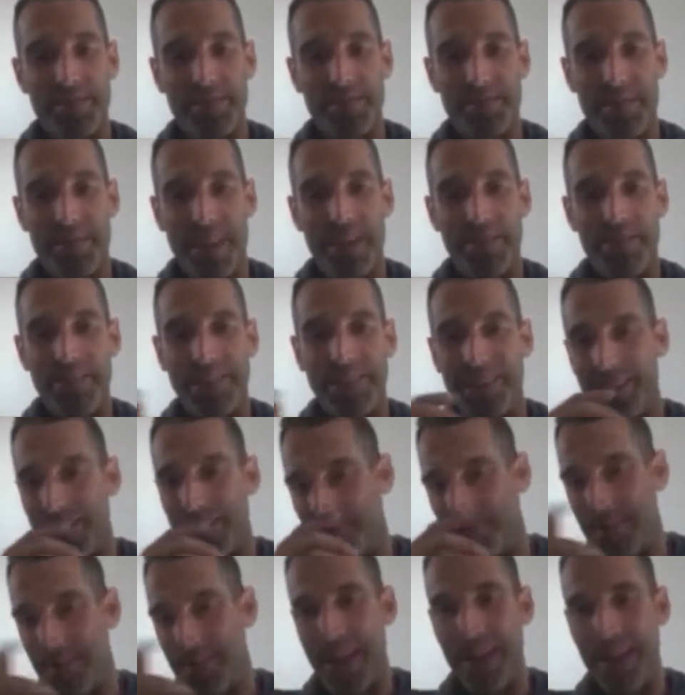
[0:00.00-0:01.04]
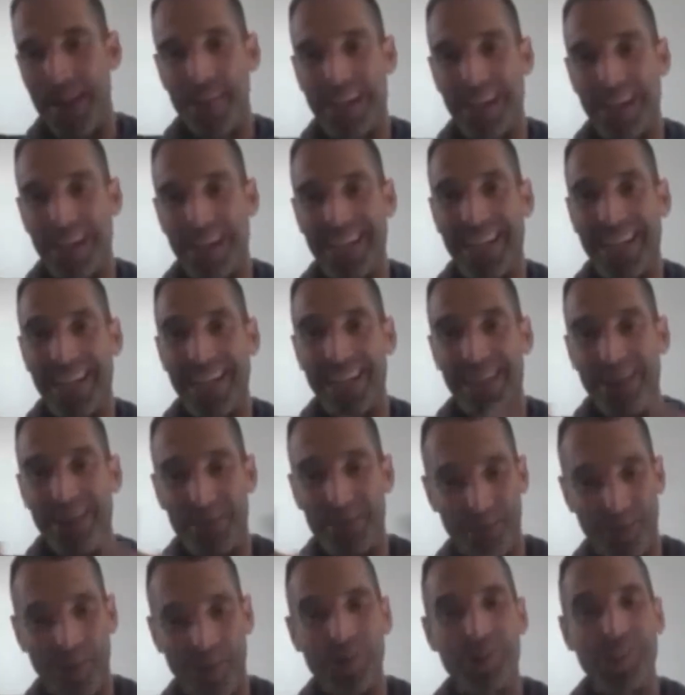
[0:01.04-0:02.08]
maybe I need to
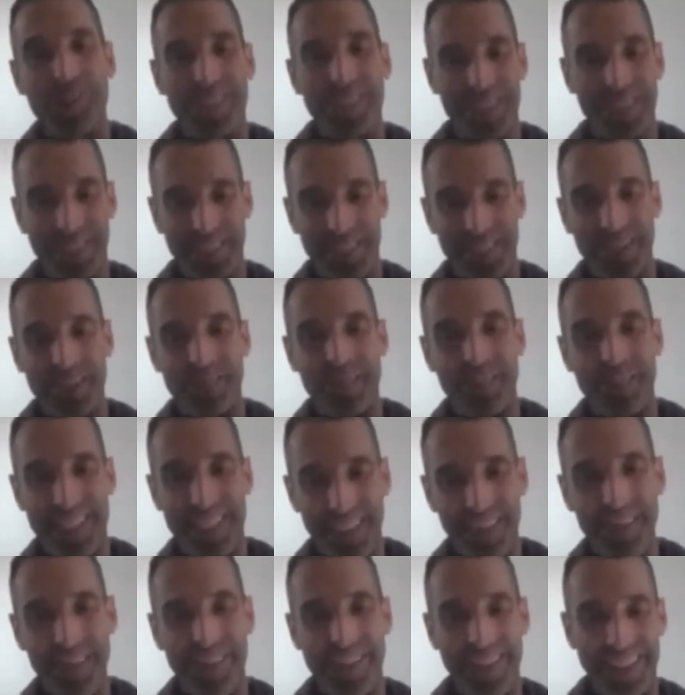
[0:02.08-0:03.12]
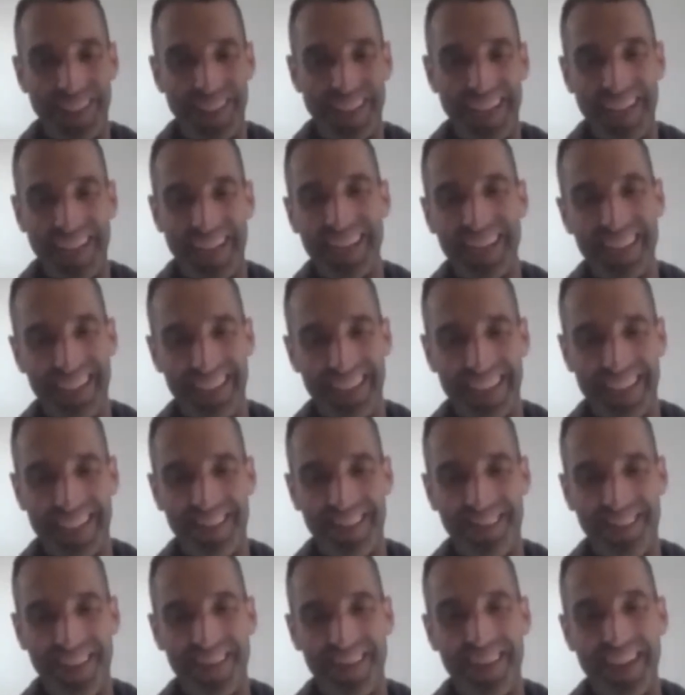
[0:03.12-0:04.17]
approach this a little bit differently.
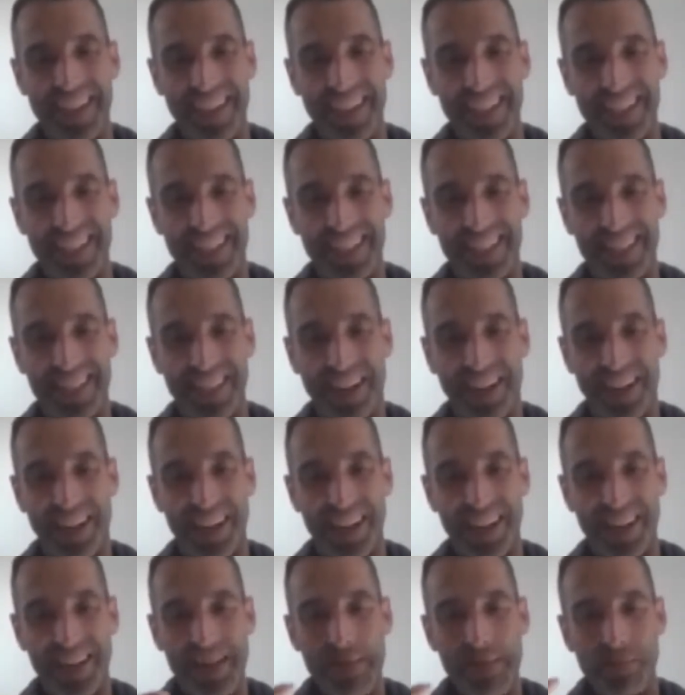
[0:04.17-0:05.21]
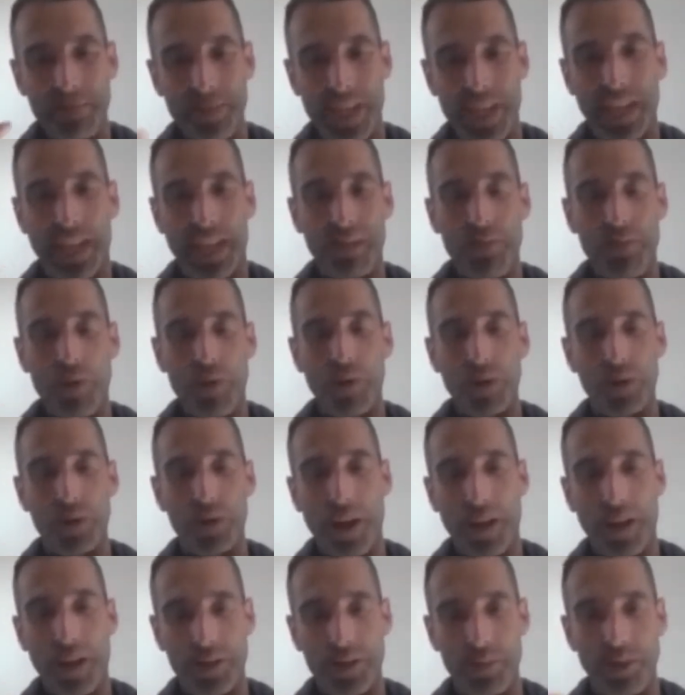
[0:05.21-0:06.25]
Maybe I need to start taking more
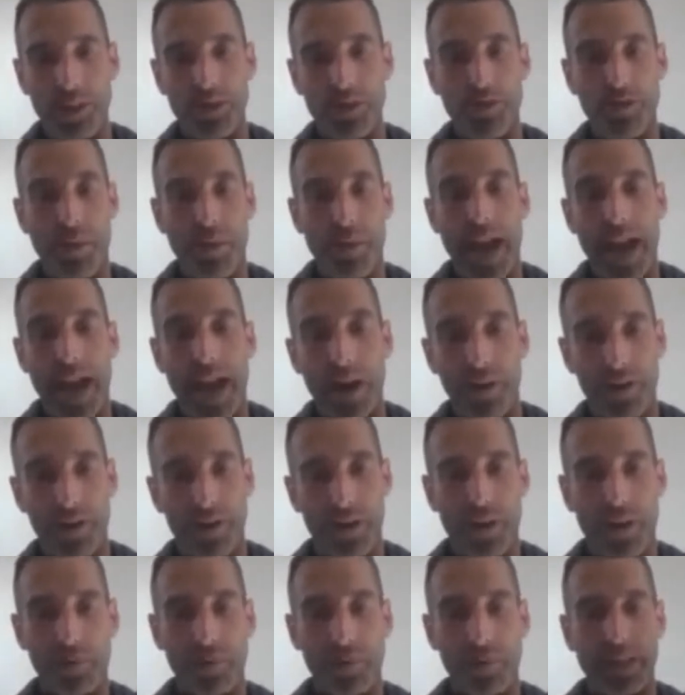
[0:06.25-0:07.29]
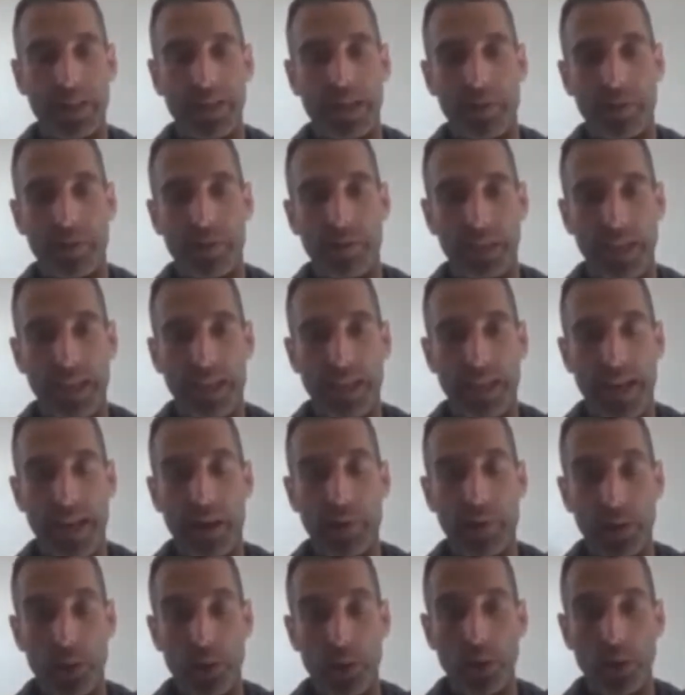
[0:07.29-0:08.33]
responsibility for my health in the place I was in. And I
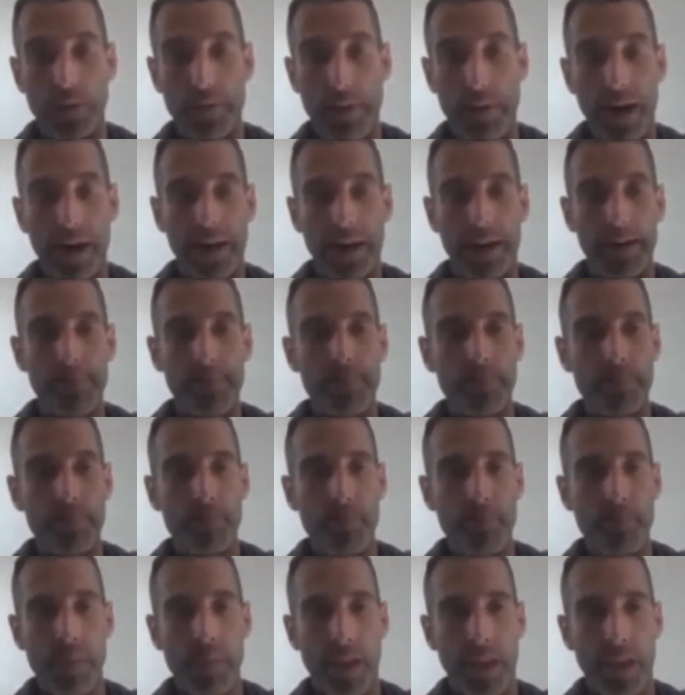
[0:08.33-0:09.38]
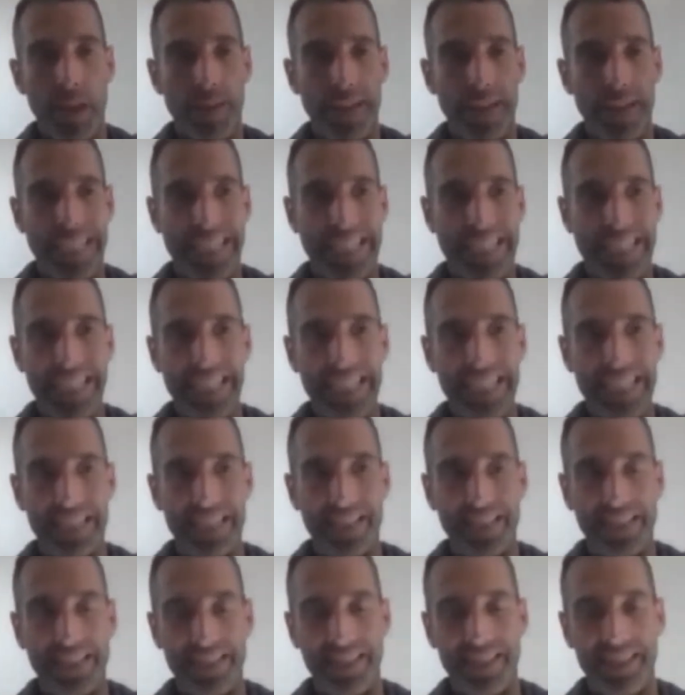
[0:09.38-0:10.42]
was newly married. If I
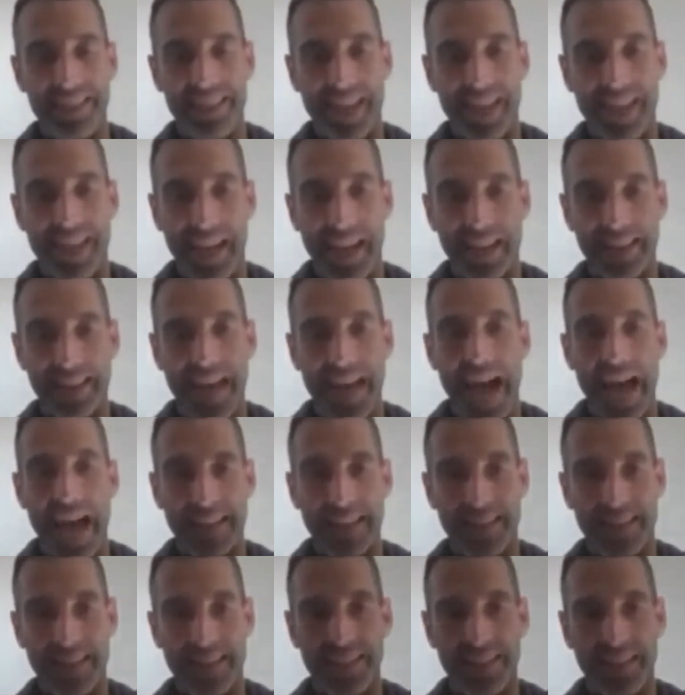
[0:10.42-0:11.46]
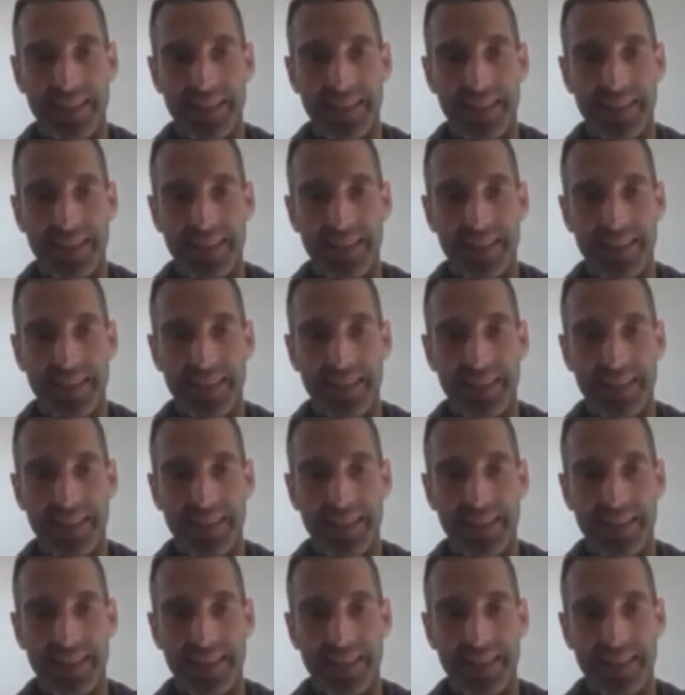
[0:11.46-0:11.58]
didn't take that